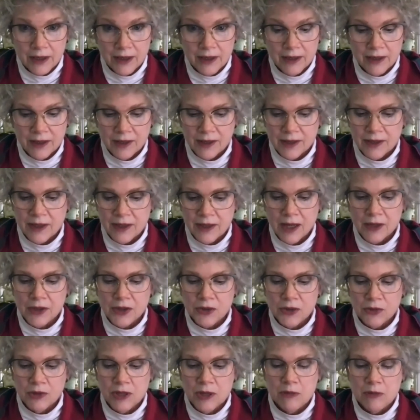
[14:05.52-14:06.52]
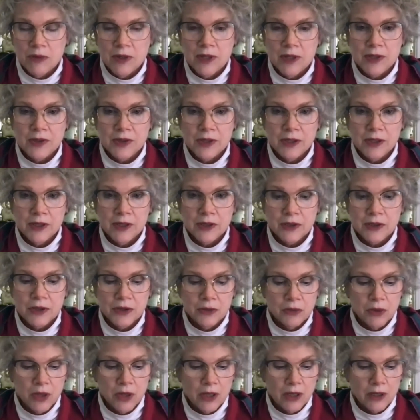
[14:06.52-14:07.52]
does not sweep this sin under the
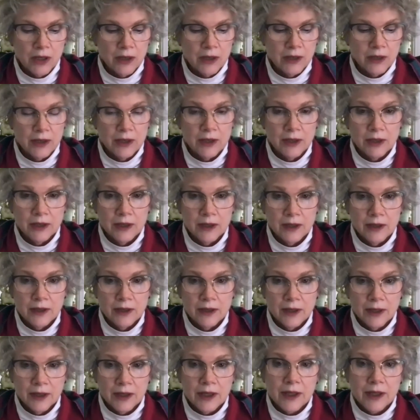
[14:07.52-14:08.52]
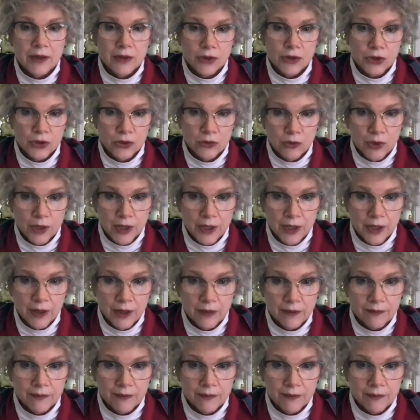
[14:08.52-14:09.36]
rug, and neither should we.